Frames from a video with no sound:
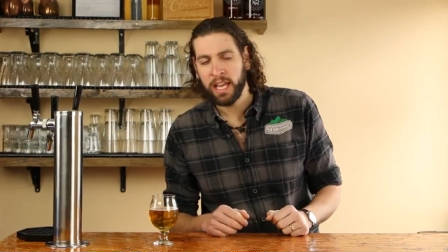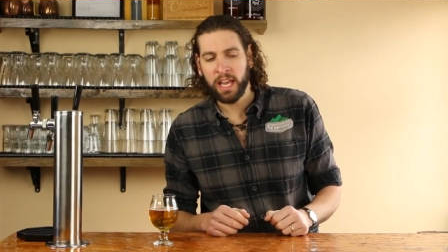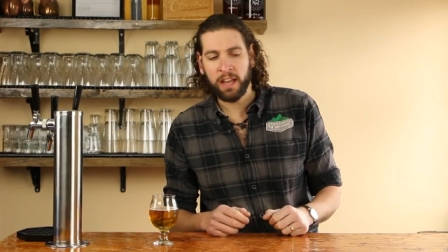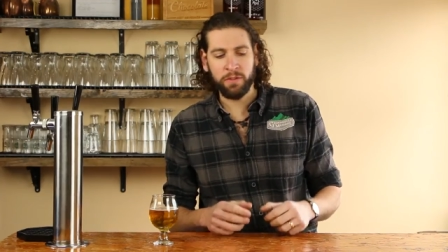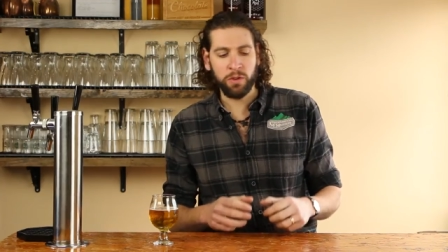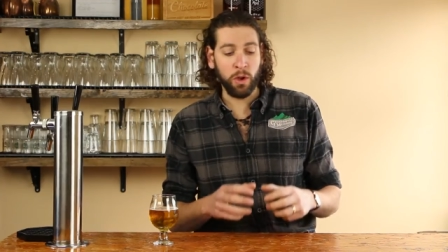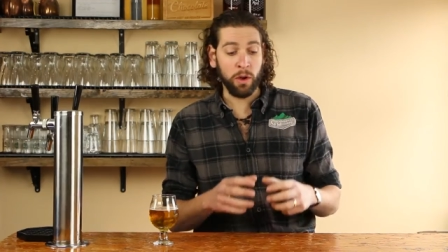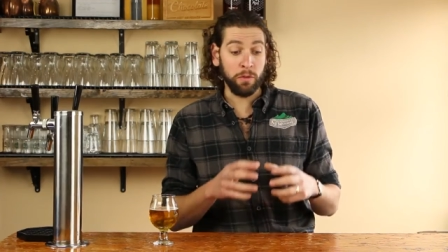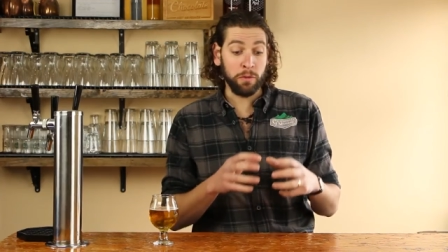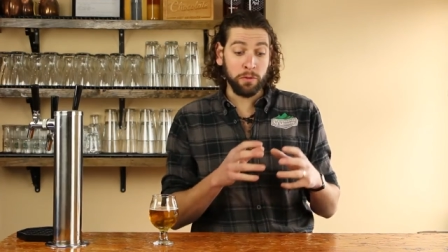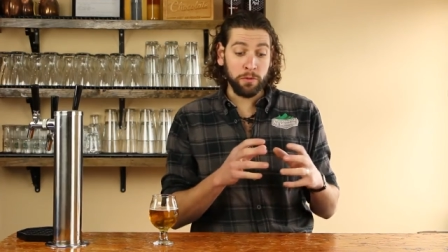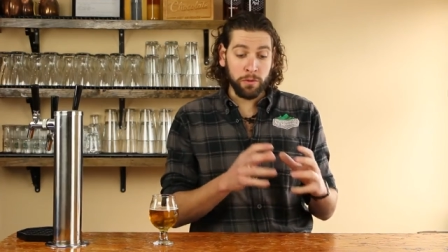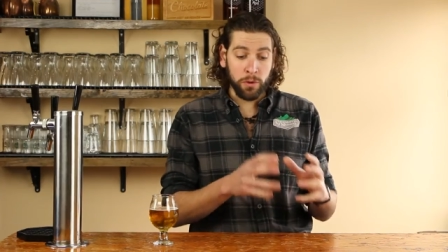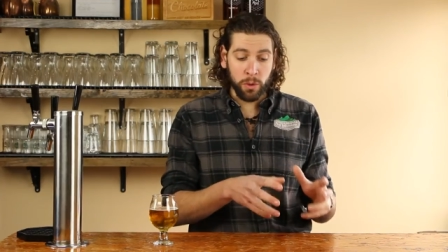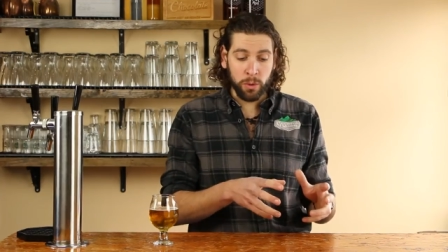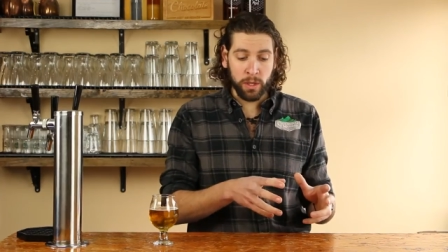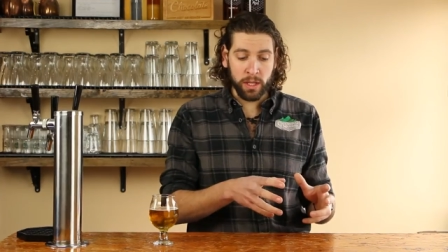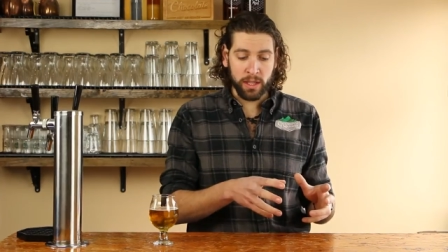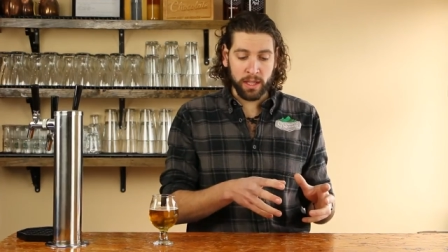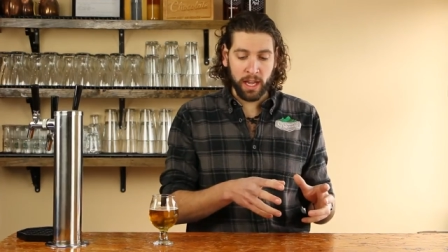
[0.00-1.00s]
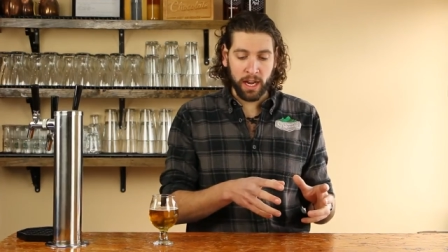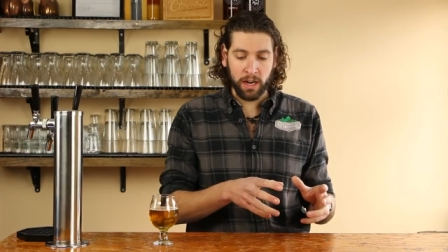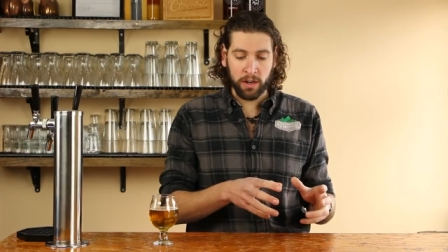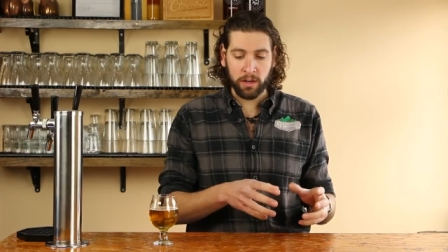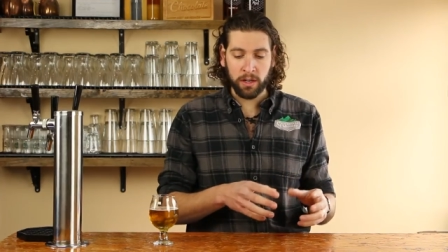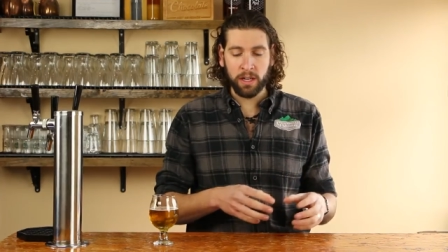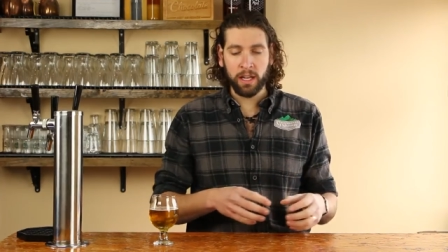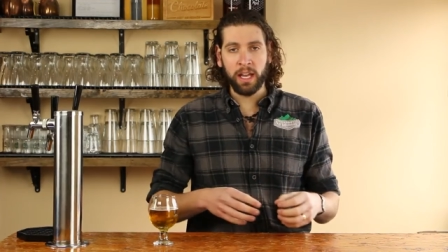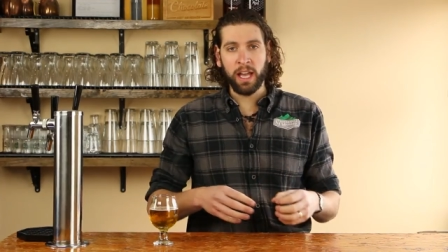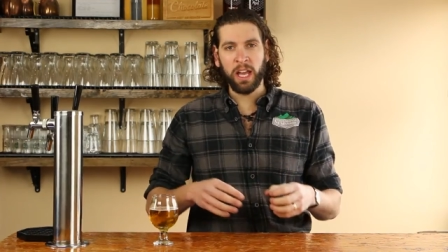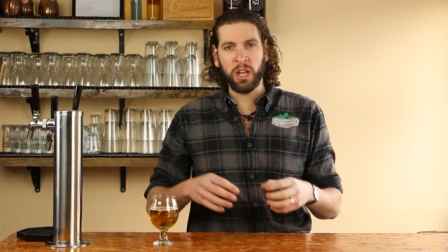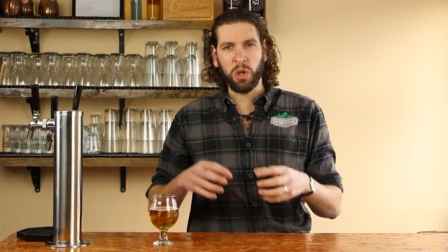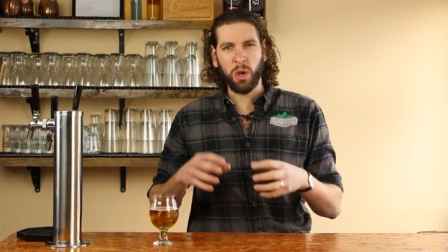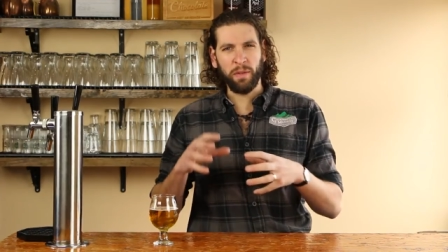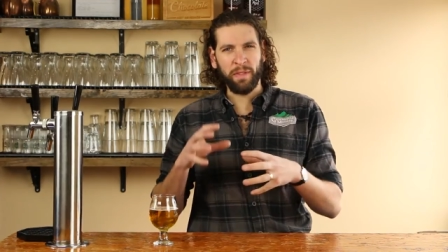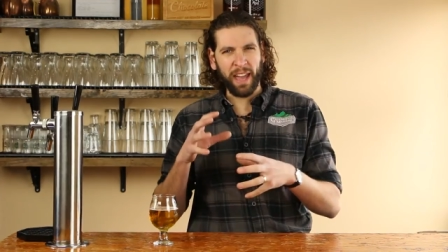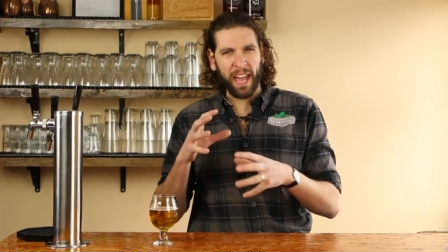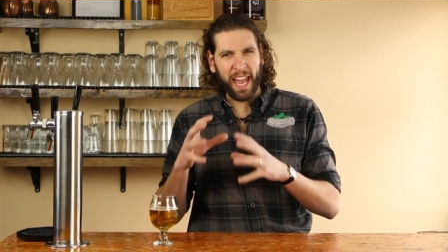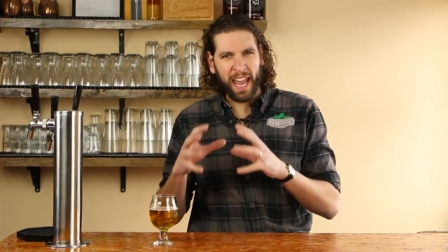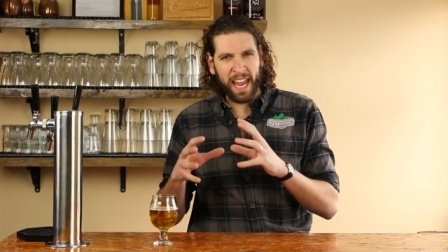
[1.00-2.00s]
If you have fruit in there, you
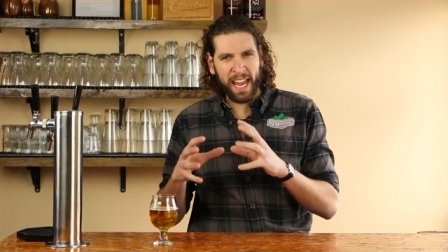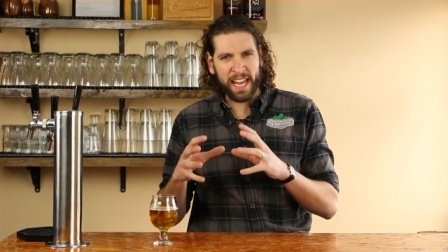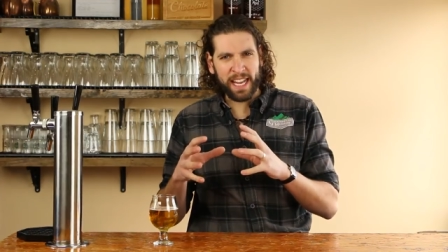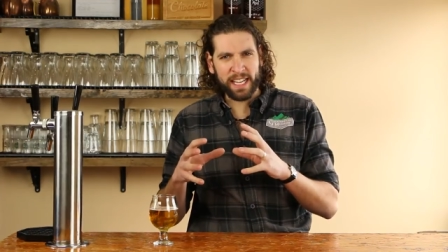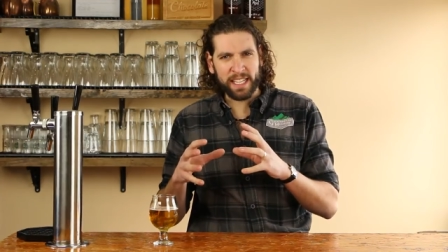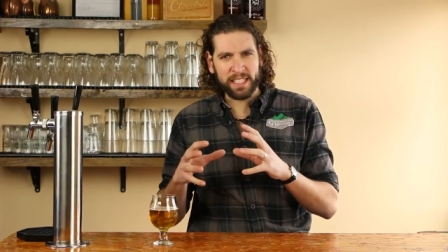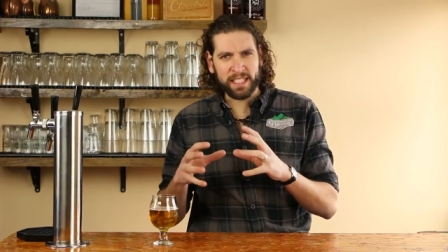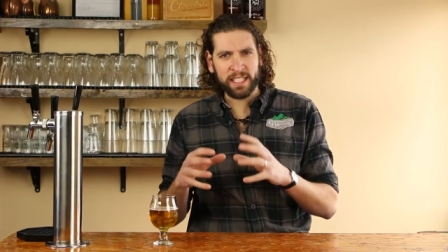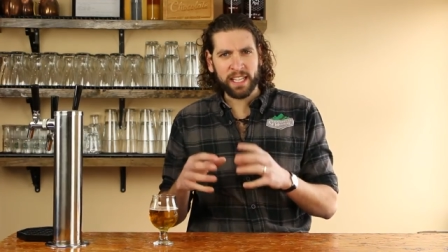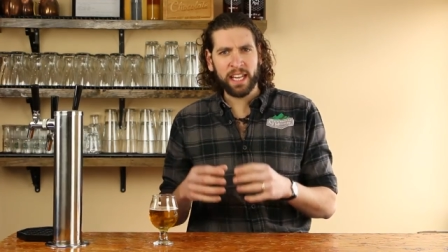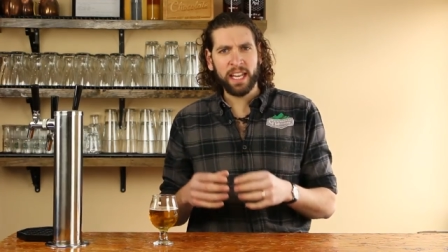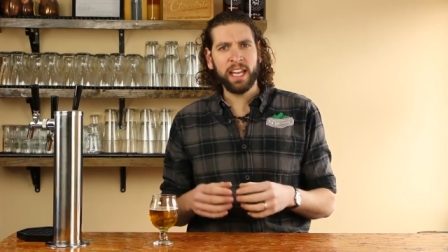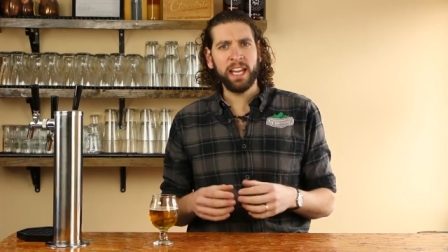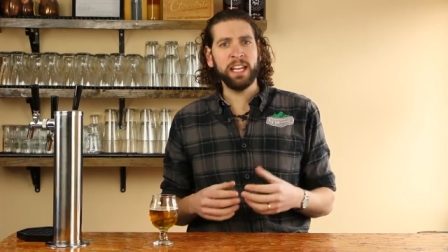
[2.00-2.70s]
have a haze,